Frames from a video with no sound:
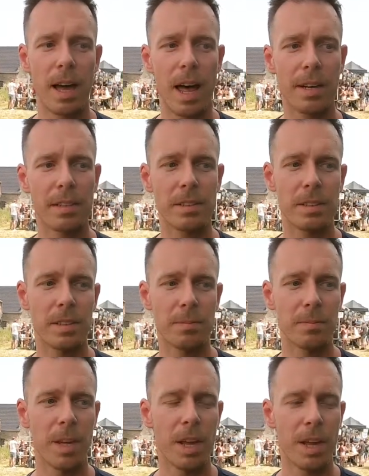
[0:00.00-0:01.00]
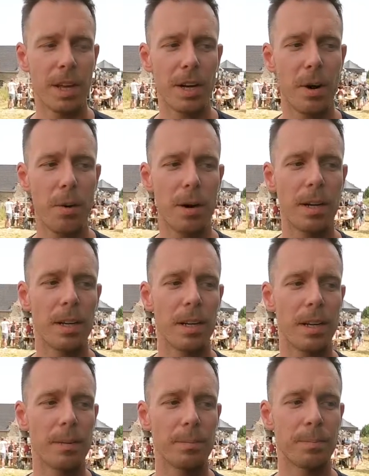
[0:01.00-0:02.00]
and you know and
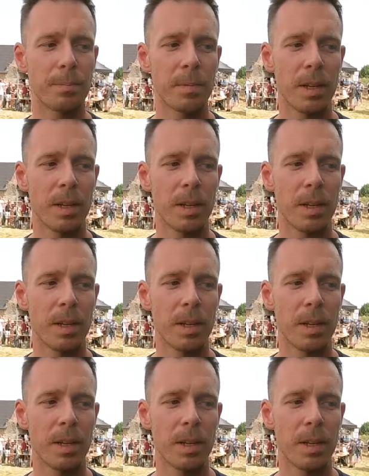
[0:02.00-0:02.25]
um,